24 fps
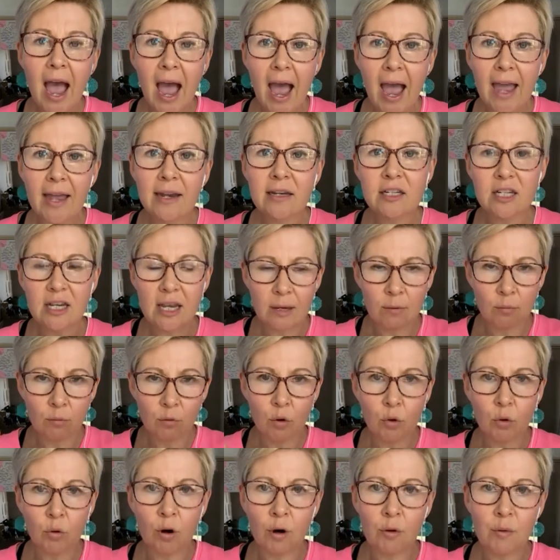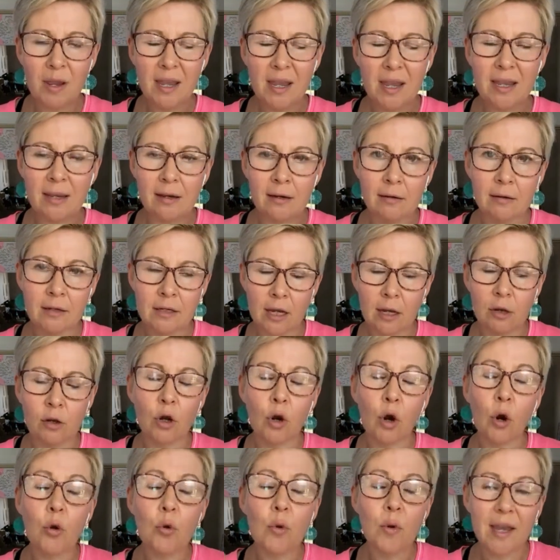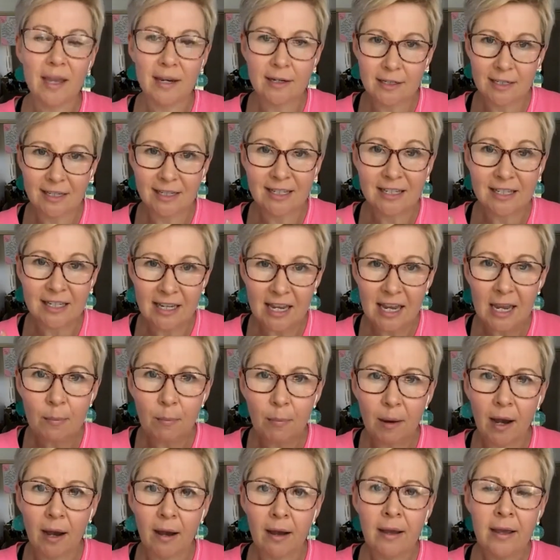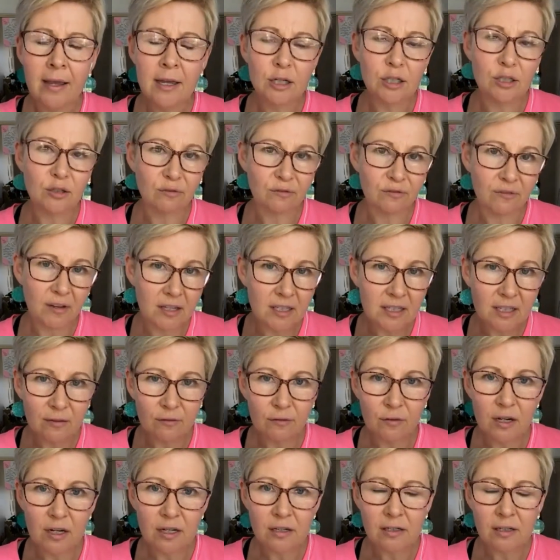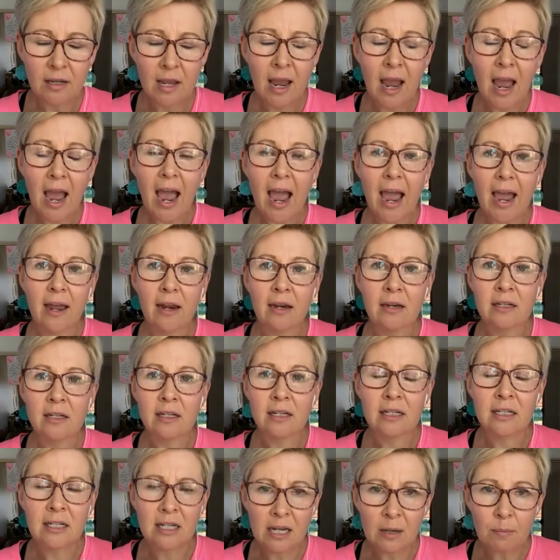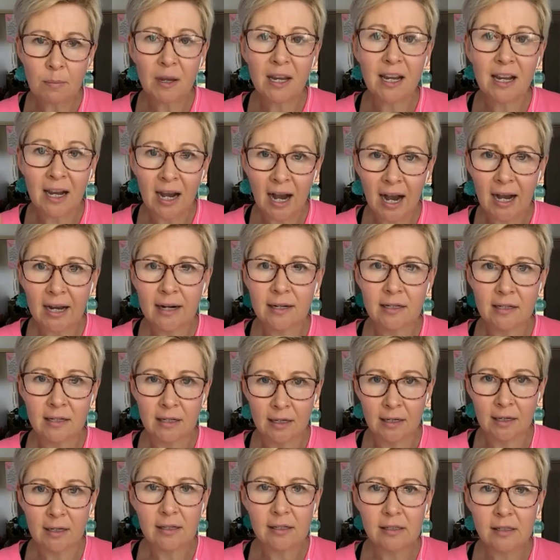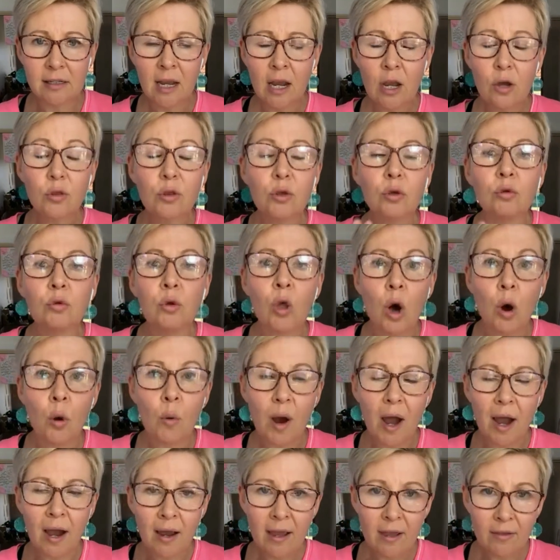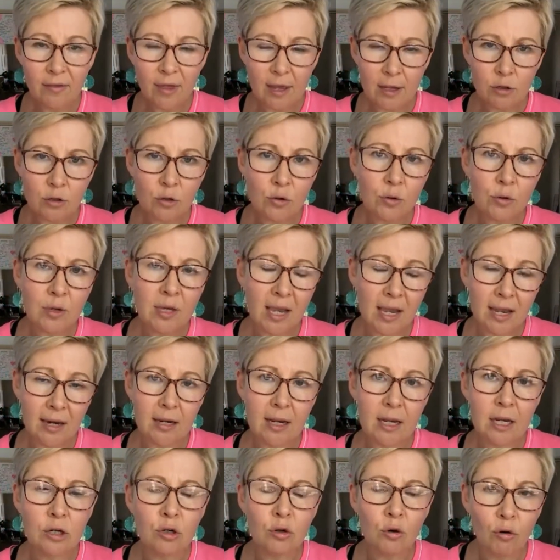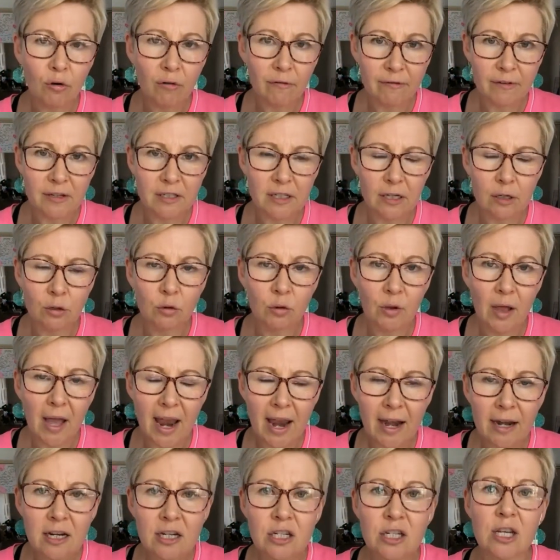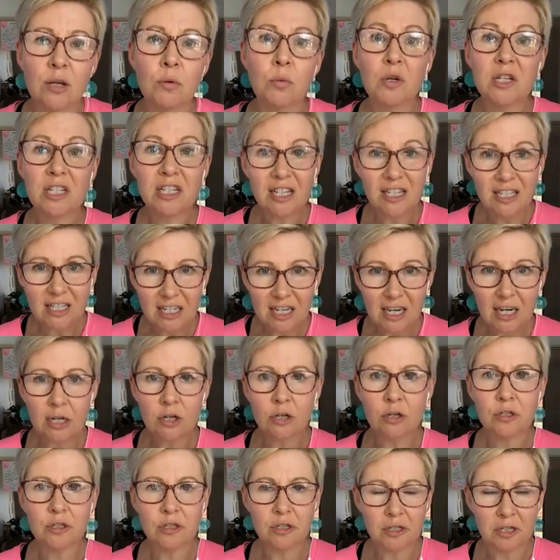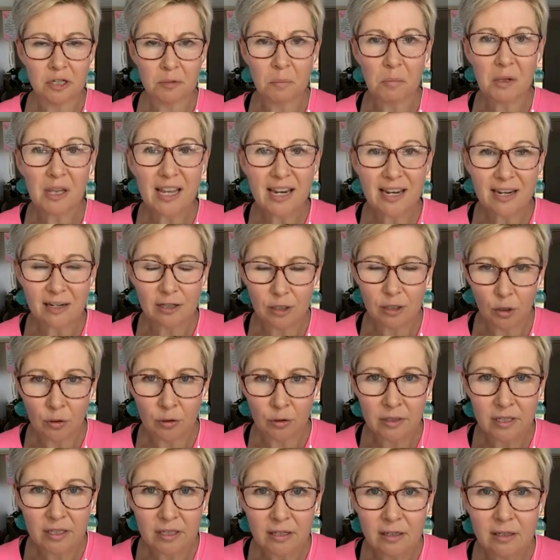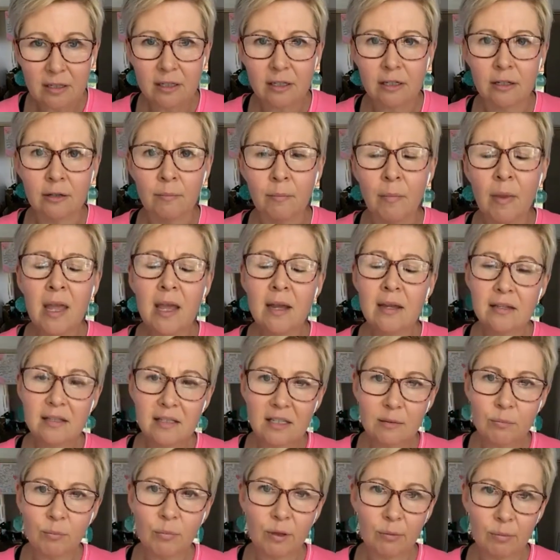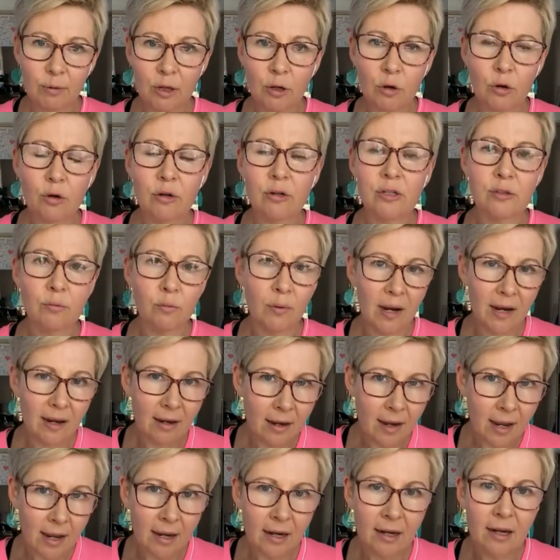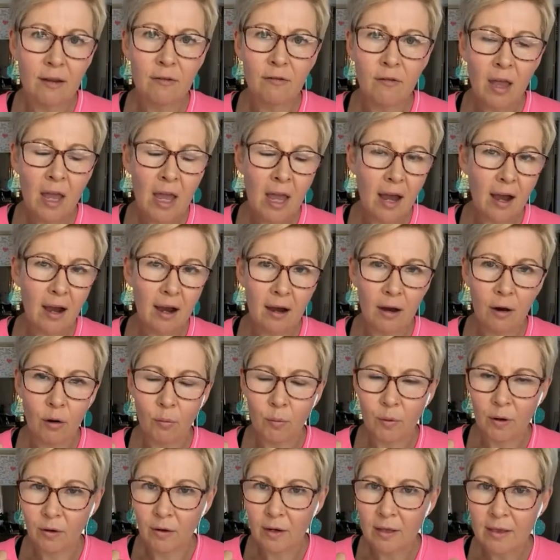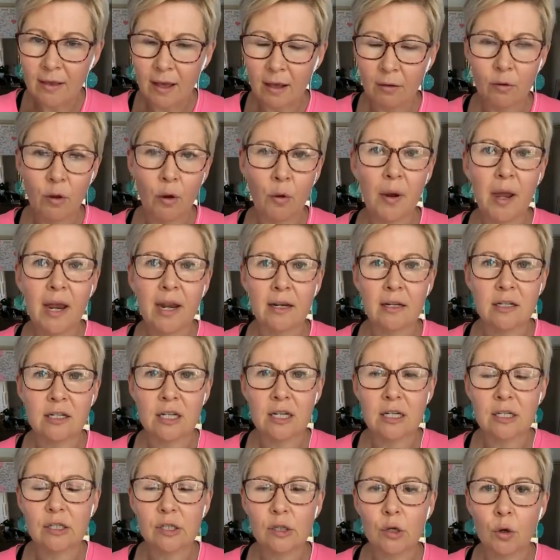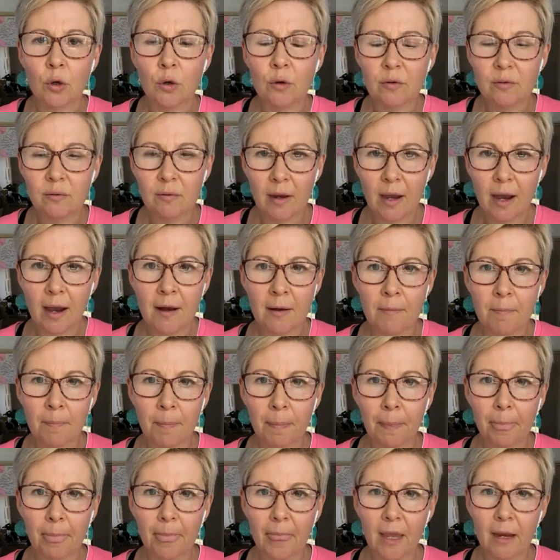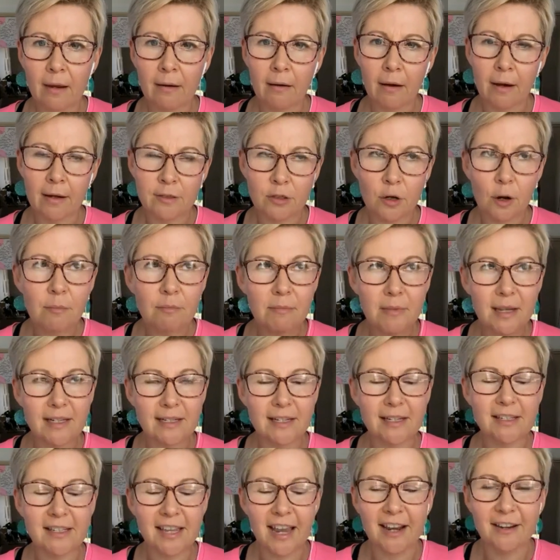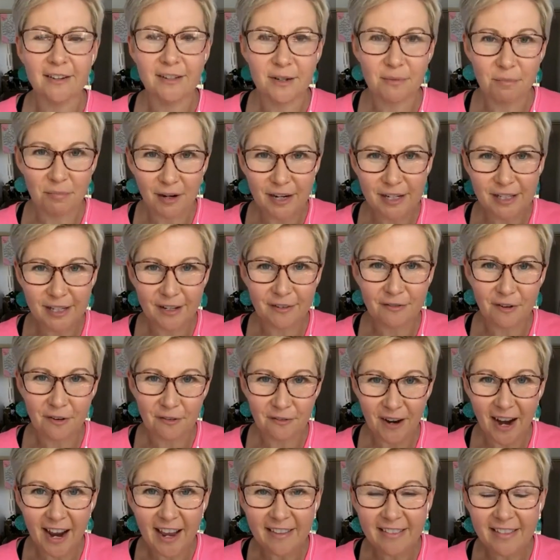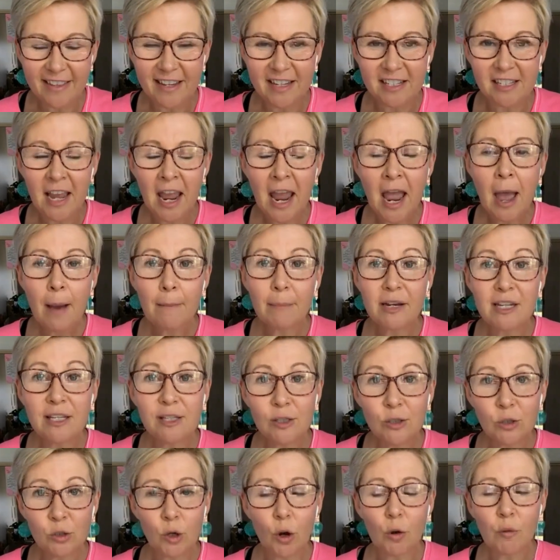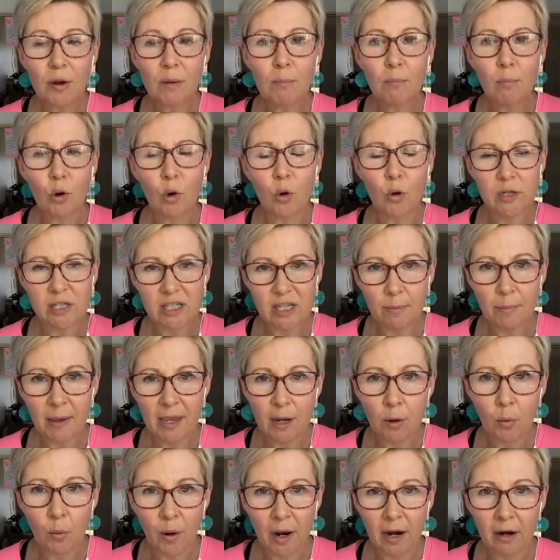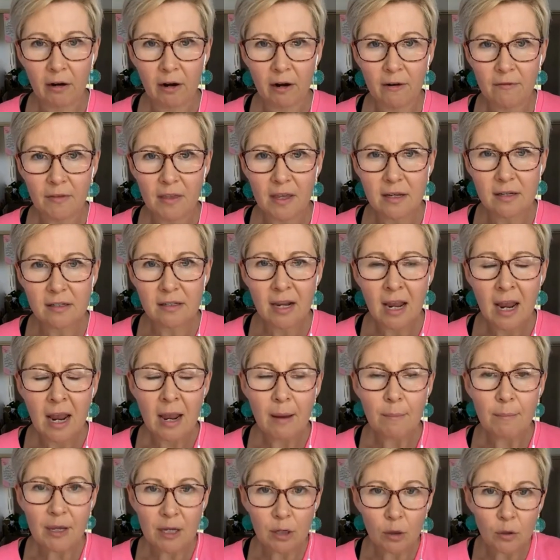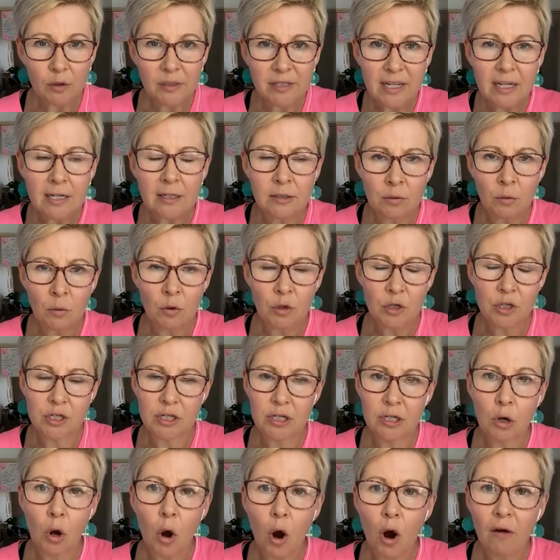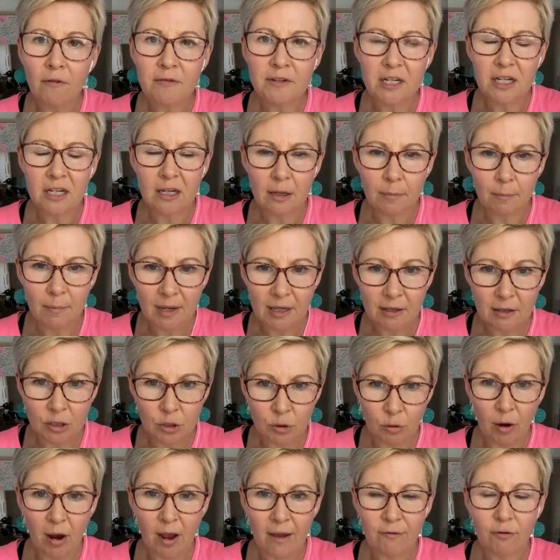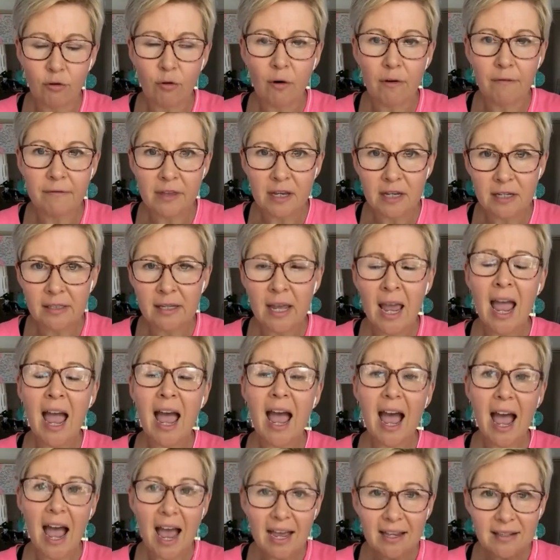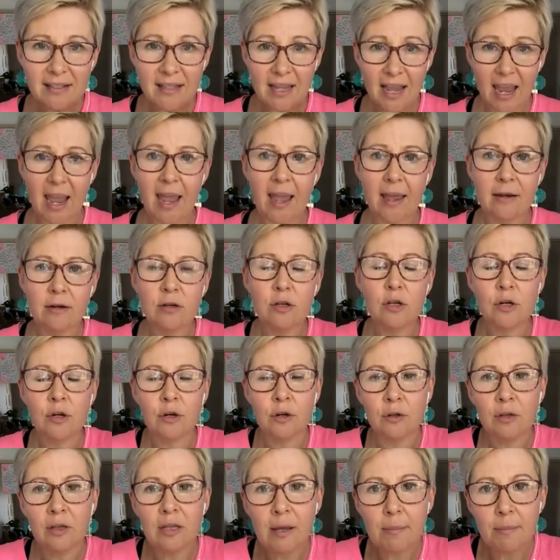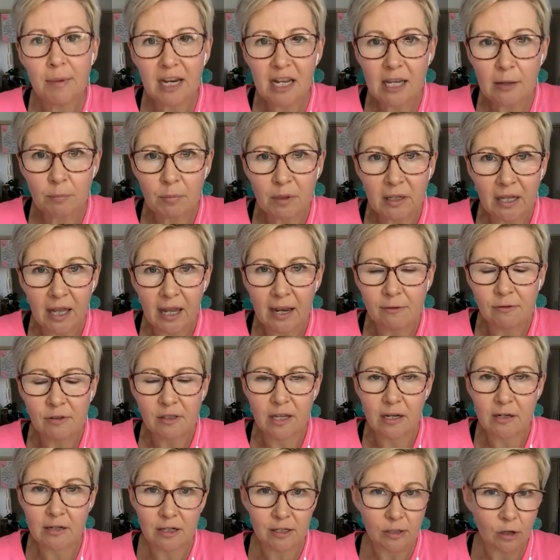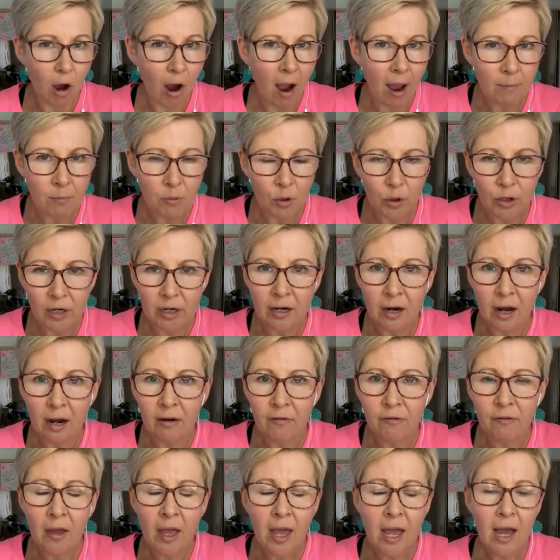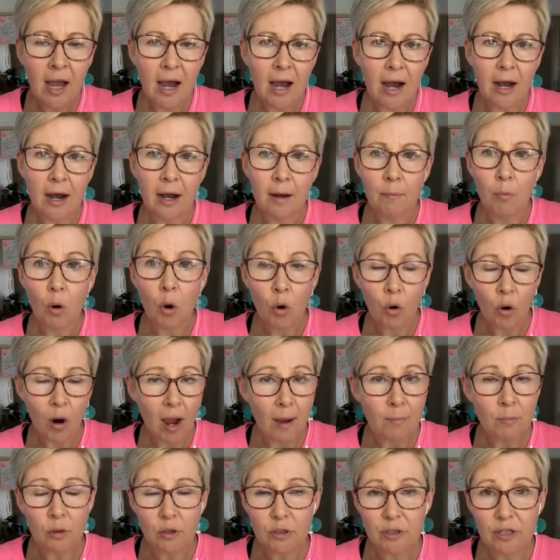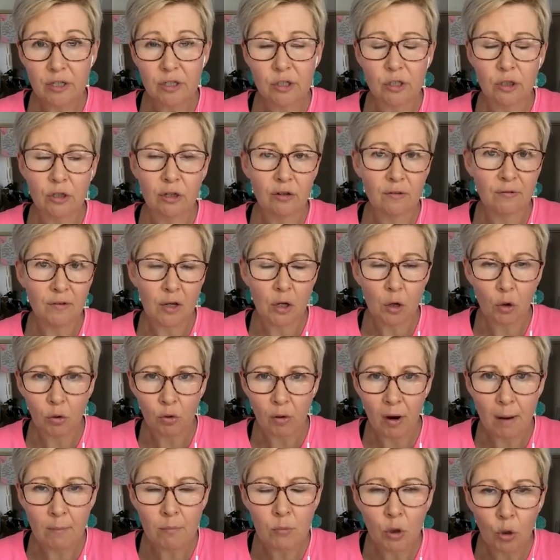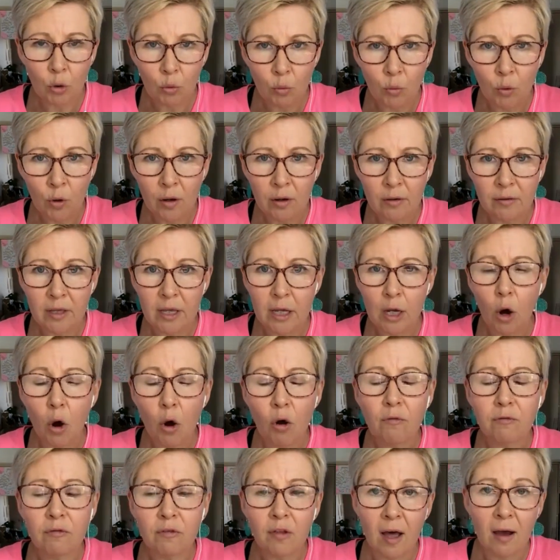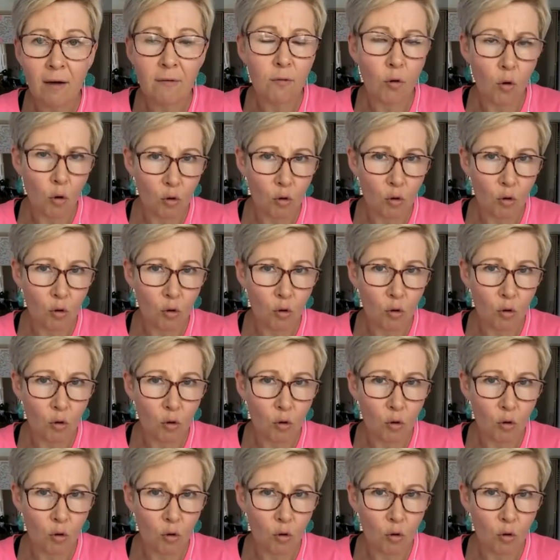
and it will go into deeper defensiveness and deeper guardedness the lower that you get in your physical energy, which continues to deplete its own system simply because we're negative, we're in that lower energy. So I don't mean to sound depressive around this, but it's so important to be aware of this, because exhaustion often can be the driver of this, as can, you know, limiting beliefs such as I'm not enough, or I'm not deserving, or I'm not worthy of love